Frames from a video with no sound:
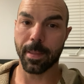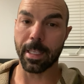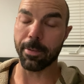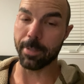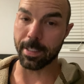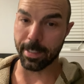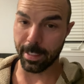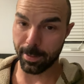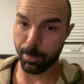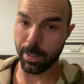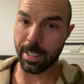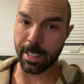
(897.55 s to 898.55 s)
If it's this
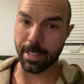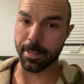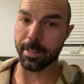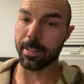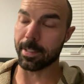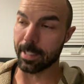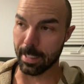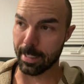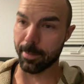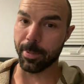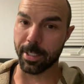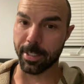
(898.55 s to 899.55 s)
bad, it's got
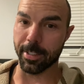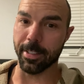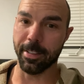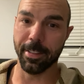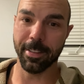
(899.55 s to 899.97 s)
to be good.